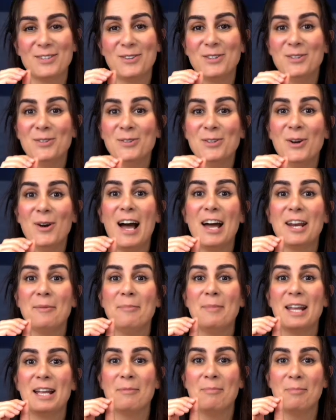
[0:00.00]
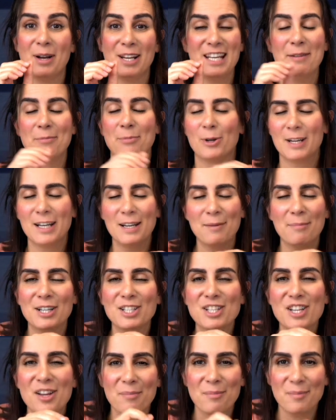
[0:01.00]
you know how to make money pretty
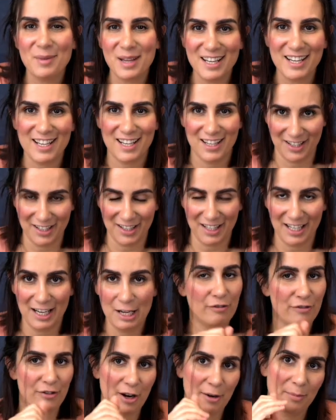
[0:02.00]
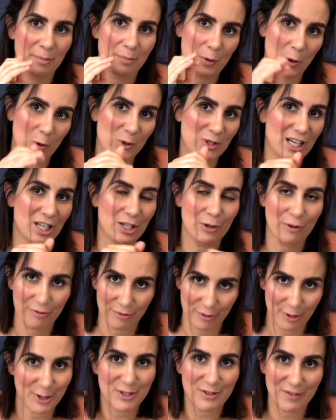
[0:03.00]
much immediately from posting your first